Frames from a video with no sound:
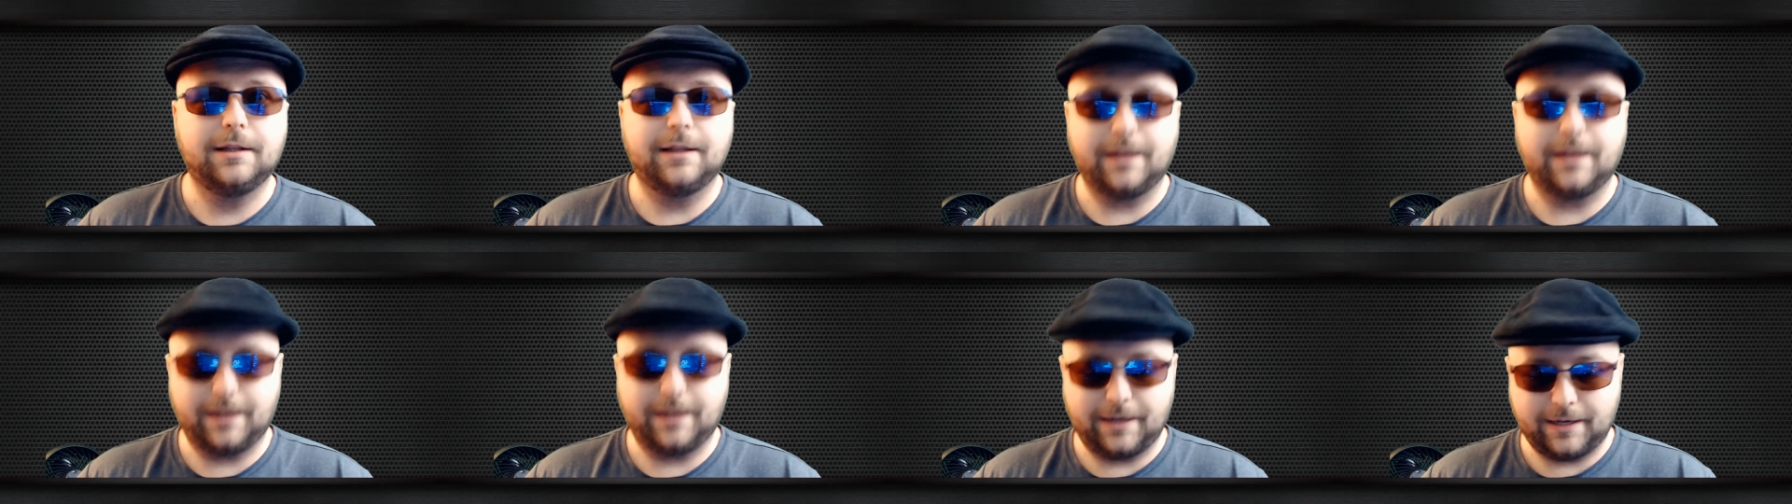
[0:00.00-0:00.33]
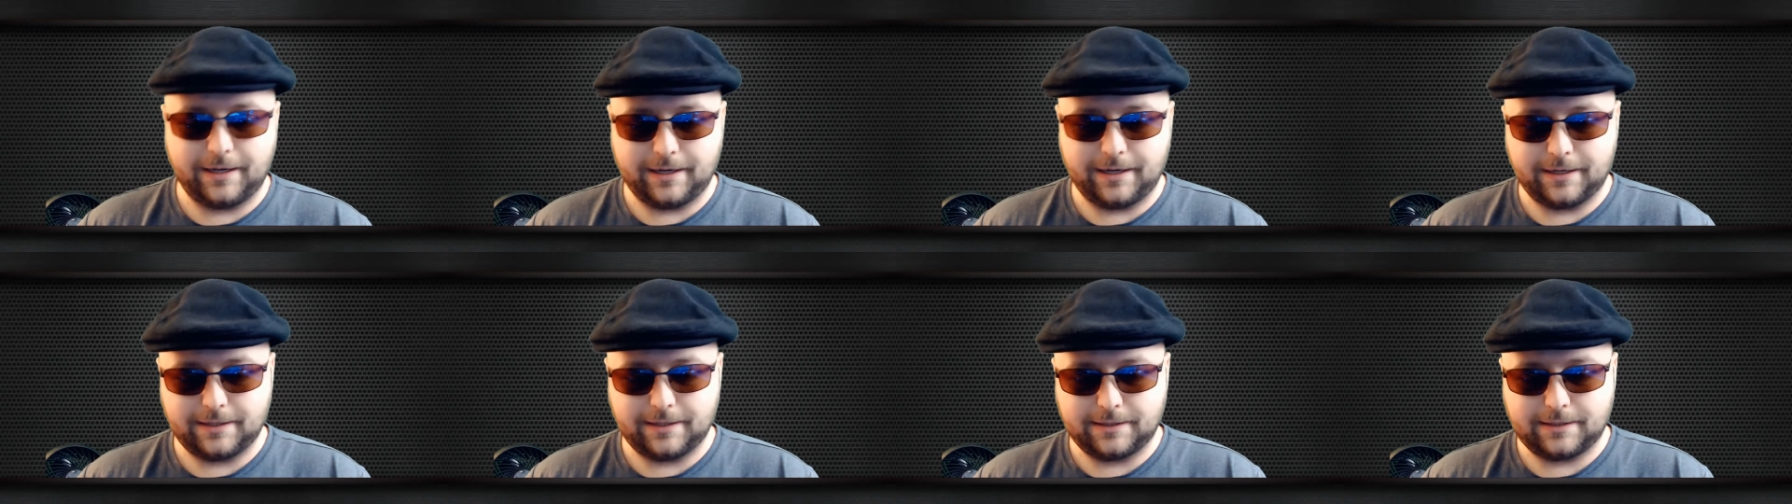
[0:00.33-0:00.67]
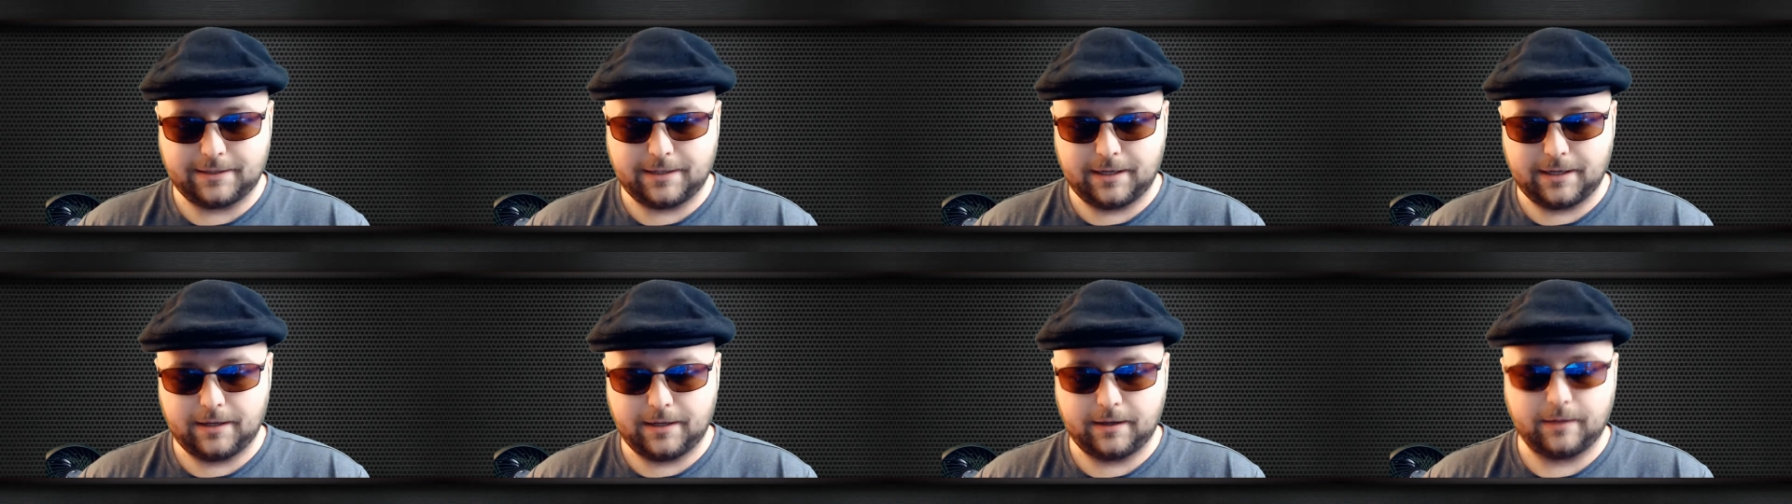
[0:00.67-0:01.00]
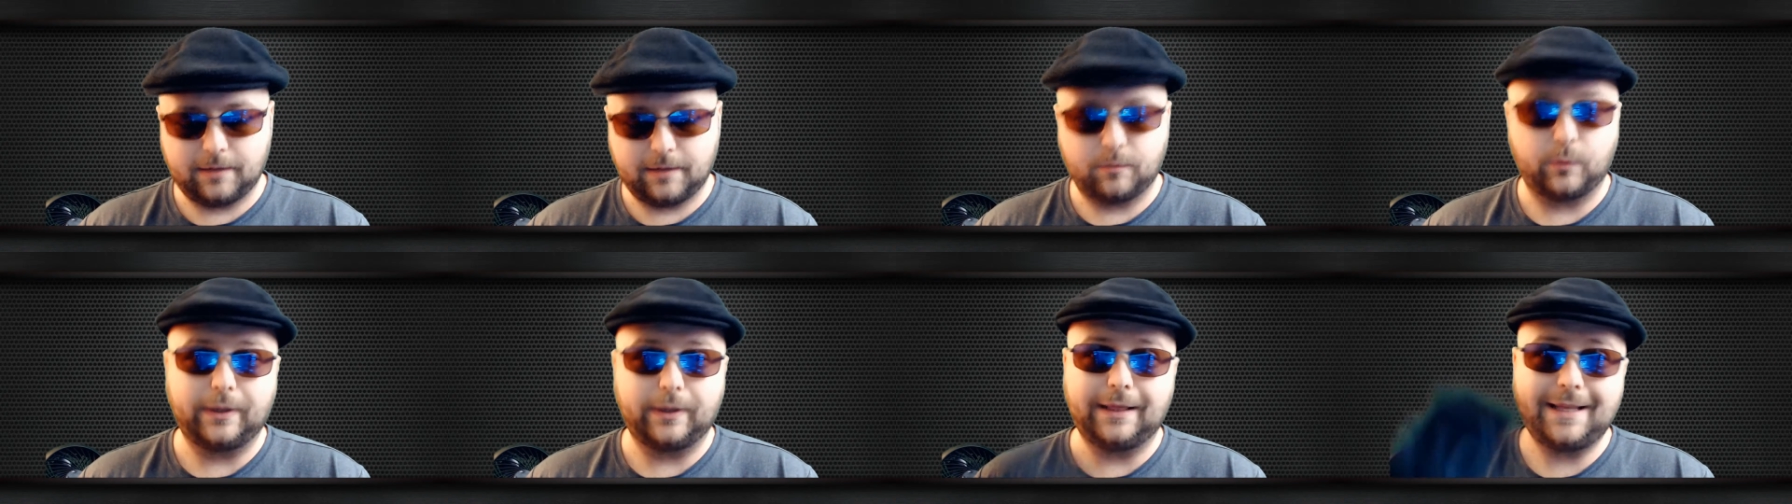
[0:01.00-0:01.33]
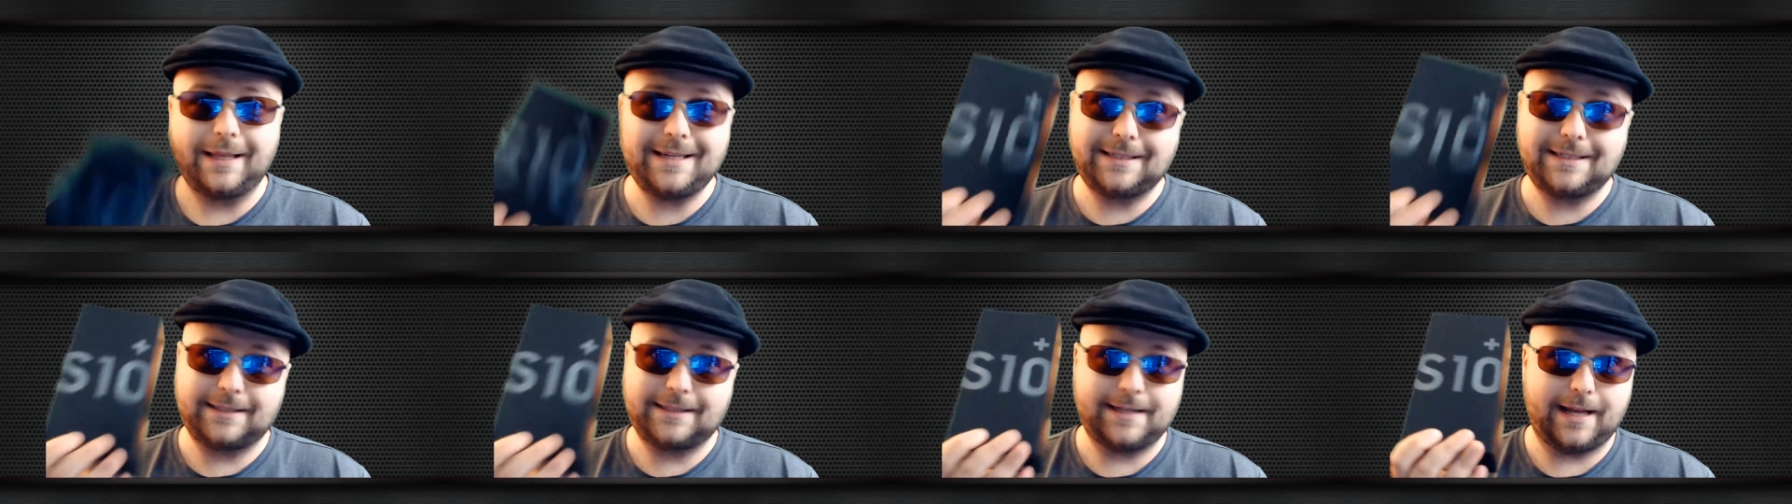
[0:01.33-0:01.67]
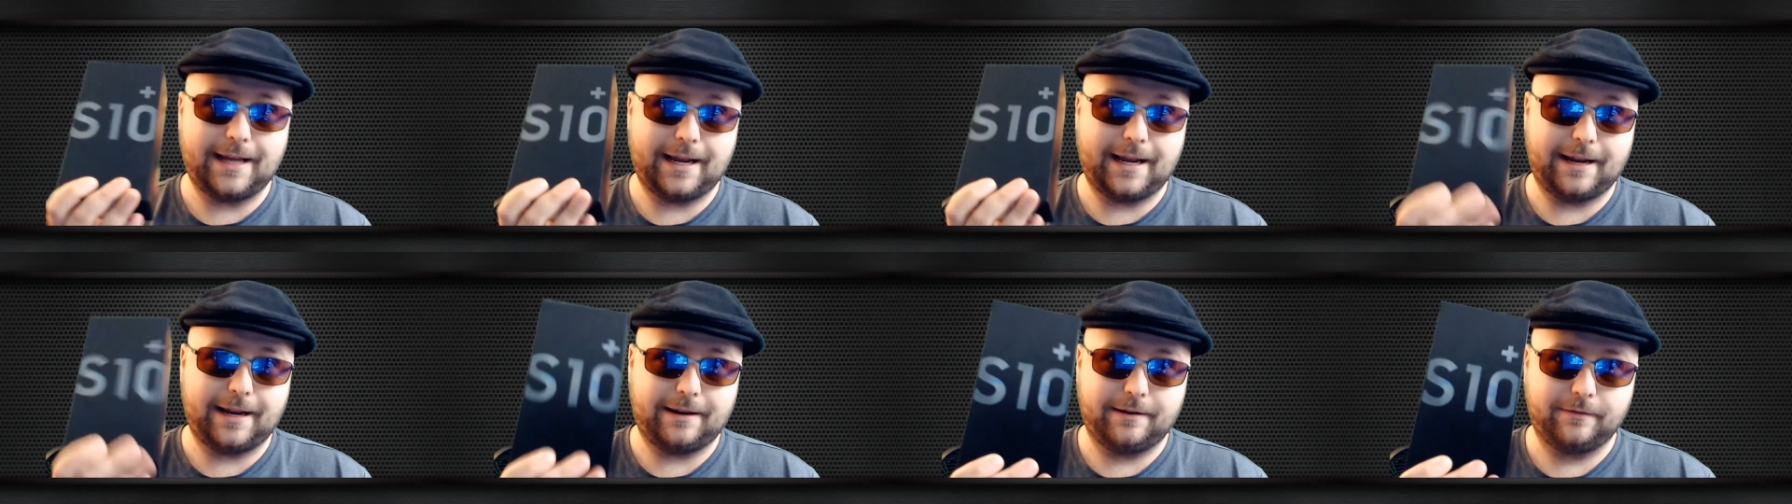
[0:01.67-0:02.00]
It is release
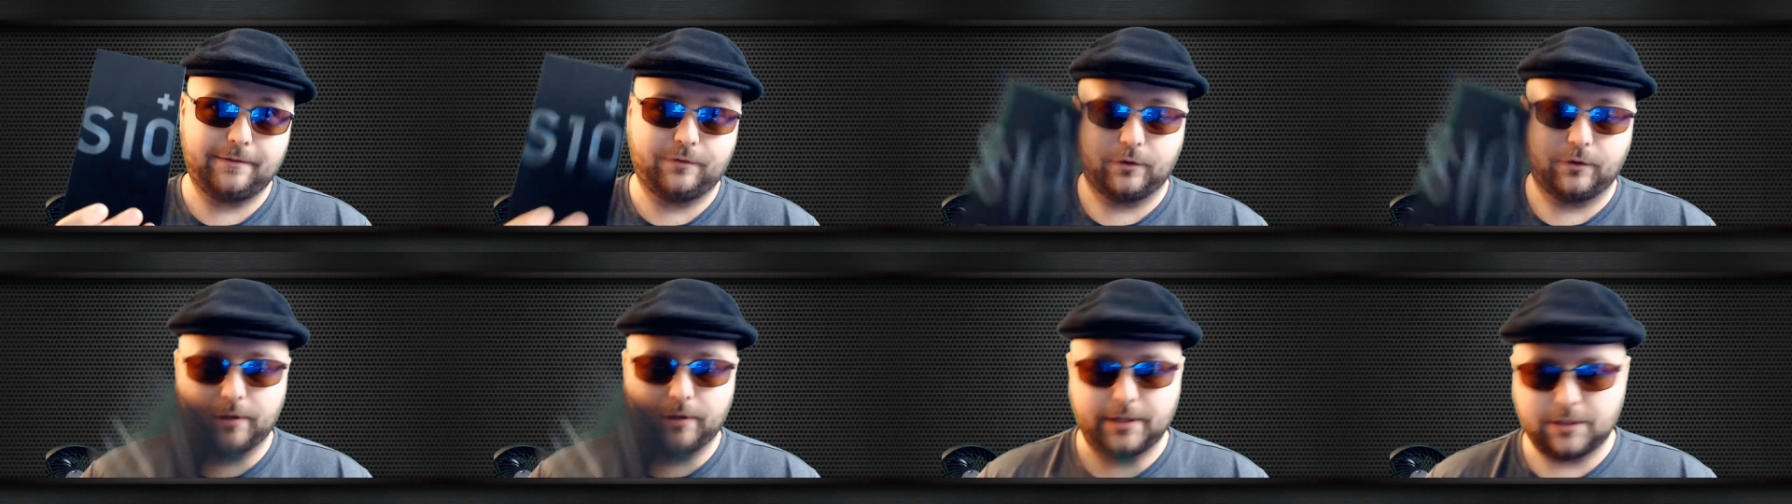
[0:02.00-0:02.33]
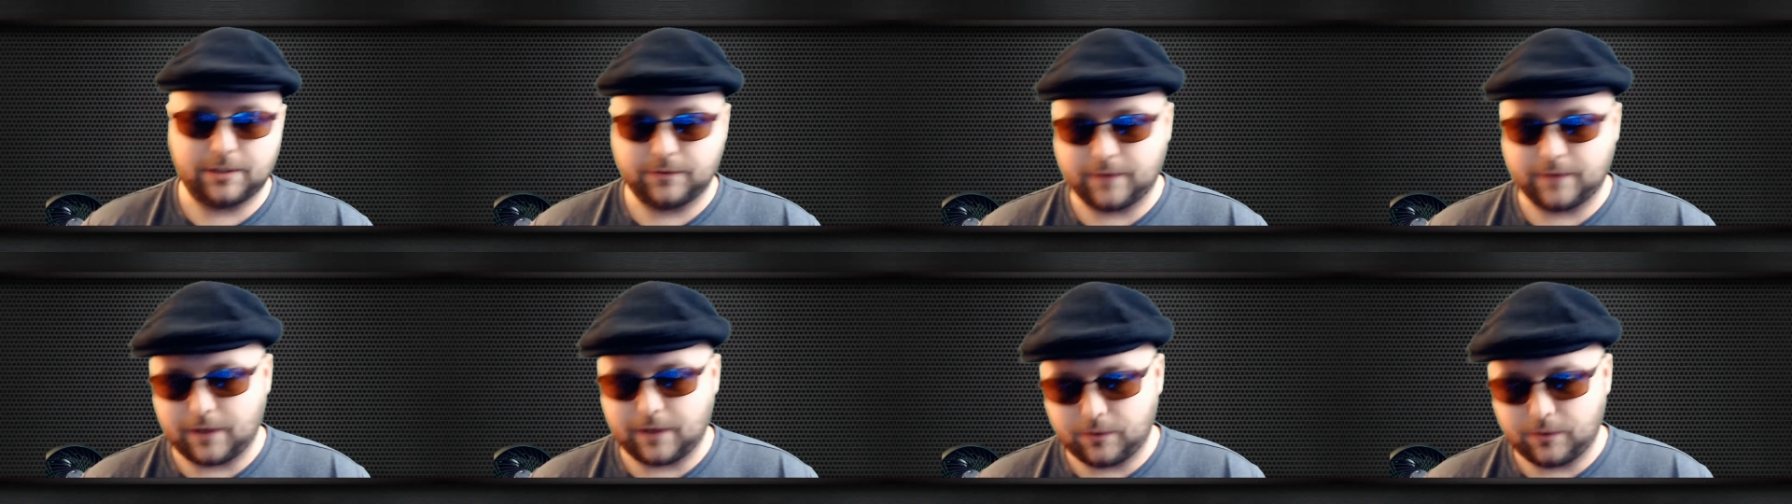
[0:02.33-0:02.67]
day for this phone.